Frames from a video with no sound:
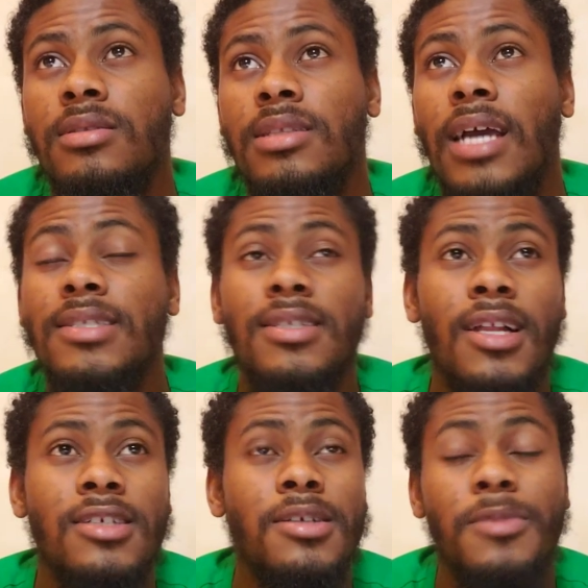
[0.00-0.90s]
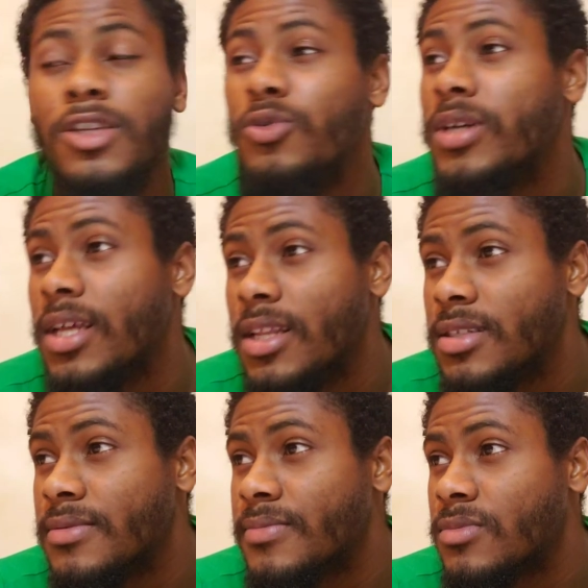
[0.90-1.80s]
Like to tell you, somebody who
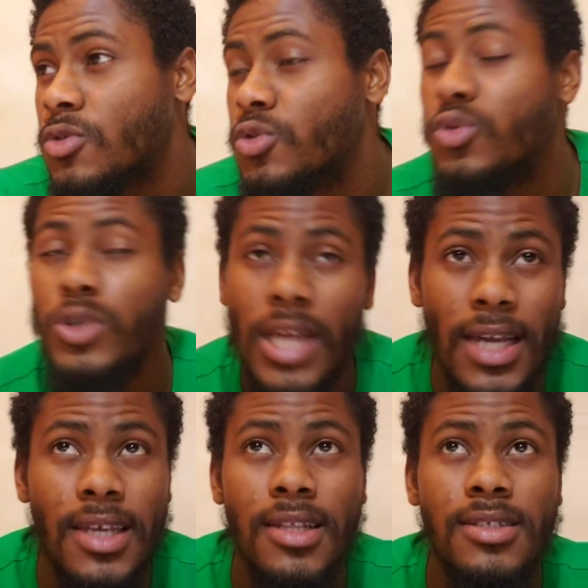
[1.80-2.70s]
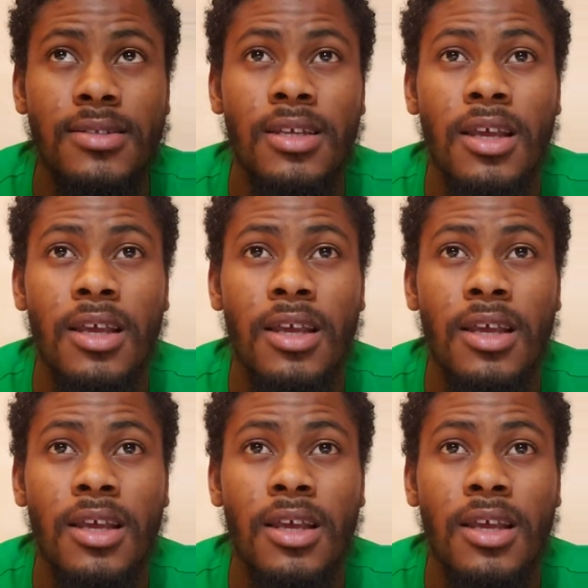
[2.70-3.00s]
killing, who doing a killing,